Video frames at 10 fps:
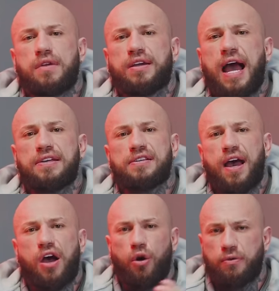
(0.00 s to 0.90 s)
Guys,
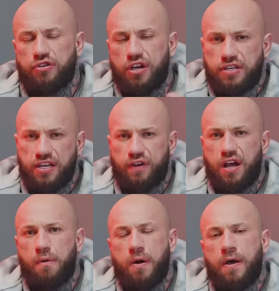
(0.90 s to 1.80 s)
I hope you enjoyed today's
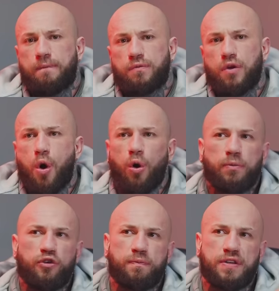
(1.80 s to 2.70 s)
video. Mm. All
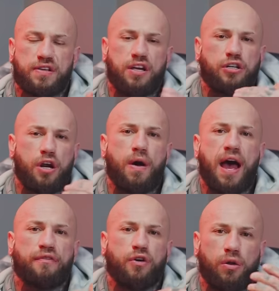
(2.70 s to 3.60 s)
movements that you don't
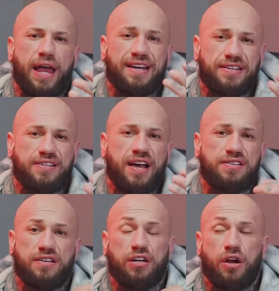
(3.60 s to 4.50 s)
have, all the
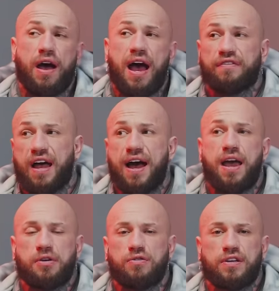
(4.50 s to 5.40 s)
exercises that you don't have that I
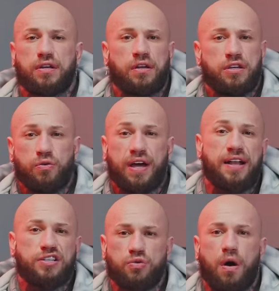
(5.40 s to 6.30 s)
am using, you
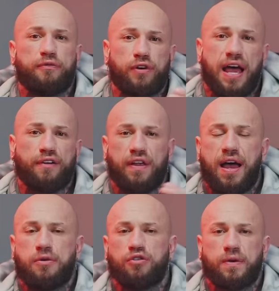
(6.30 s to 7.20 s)
can swap for like for
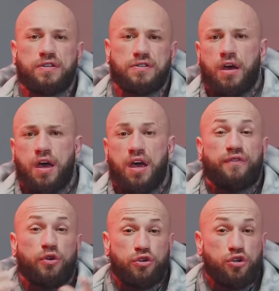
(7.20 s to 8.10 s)
like movements. Uh,
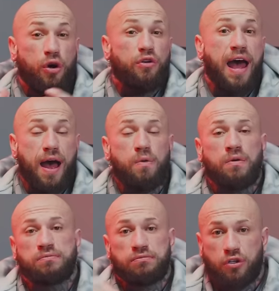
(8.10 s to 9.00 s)
if you're unsure on
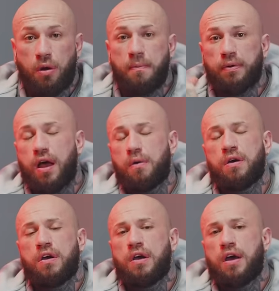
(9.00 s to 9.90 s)
how, comment
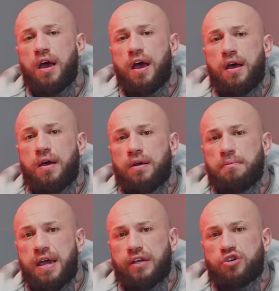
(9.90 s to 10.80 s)
below uh, and
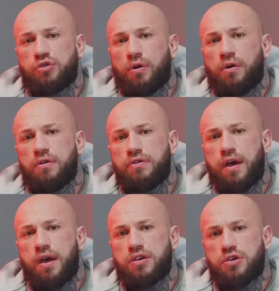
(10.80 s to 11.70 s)
make sure
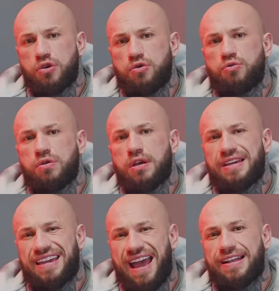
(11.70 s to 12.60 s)
that you
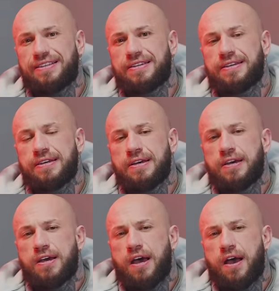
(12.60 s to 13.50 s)
get
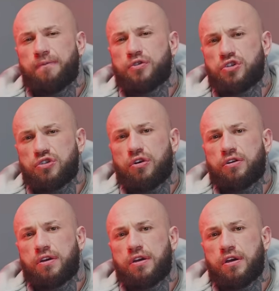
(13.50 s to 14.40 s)
um, stuck